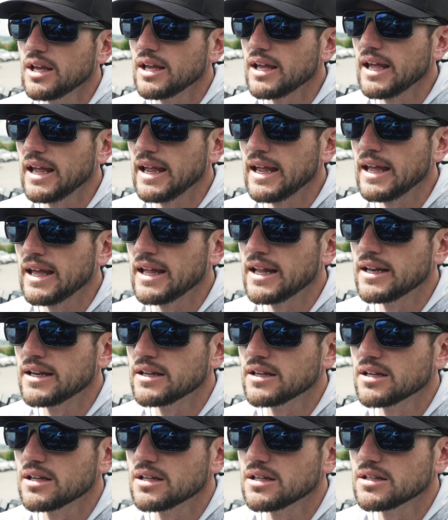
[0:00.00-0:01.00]

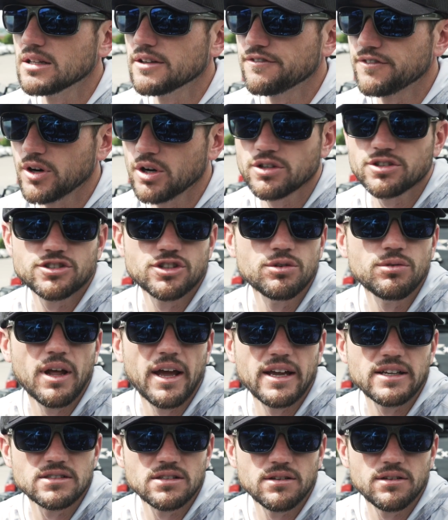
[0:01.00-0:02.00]
And the first 2
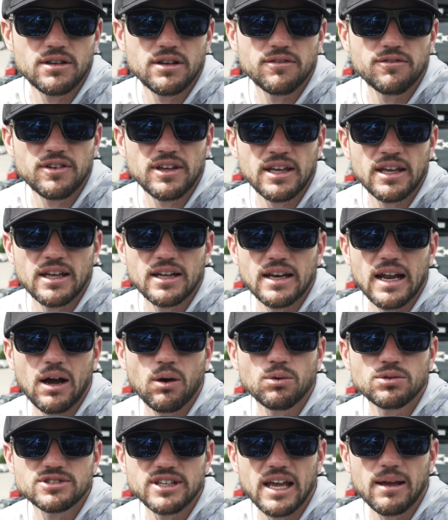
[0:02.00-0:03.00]
days of the event, I
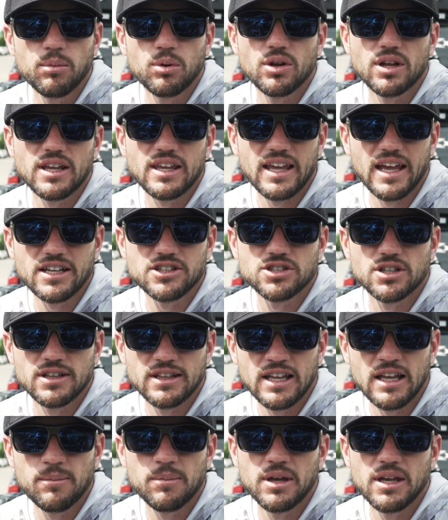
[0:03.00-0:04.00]
was able to catch a
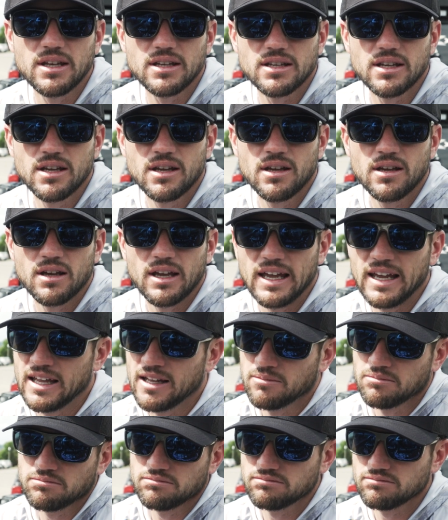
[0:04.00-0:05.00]
limit
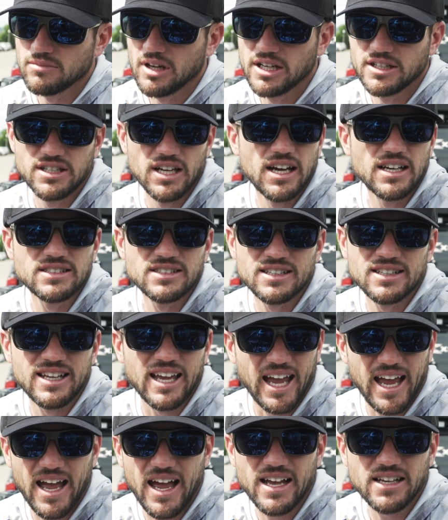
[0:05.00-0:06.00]
in a dozen
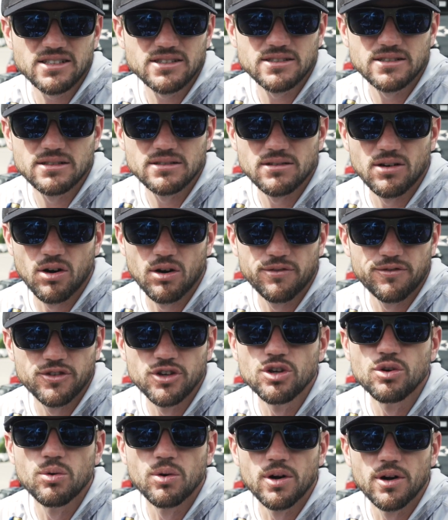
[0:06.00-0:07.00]
casts or
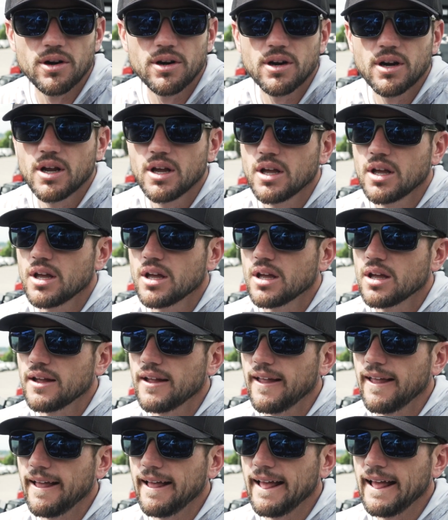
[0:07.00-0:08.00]
fewer.
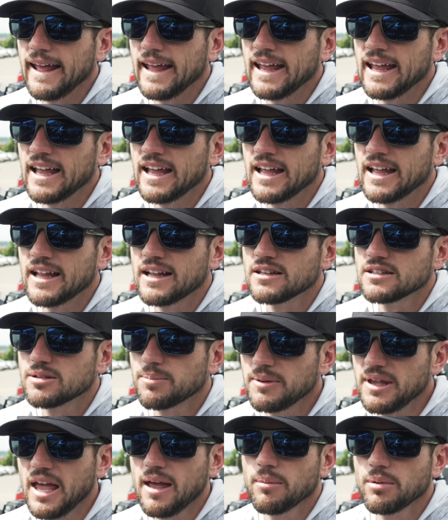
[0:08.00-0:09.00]
And to
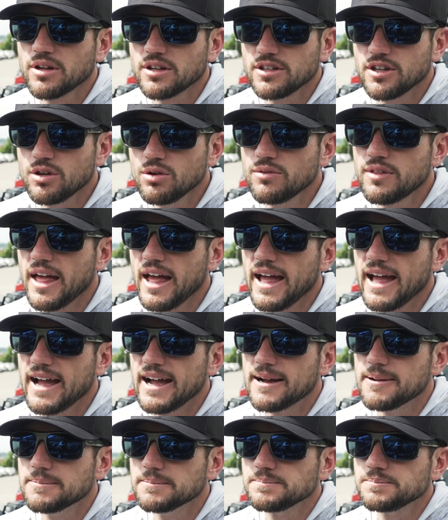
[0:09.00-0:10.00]
be able to do that,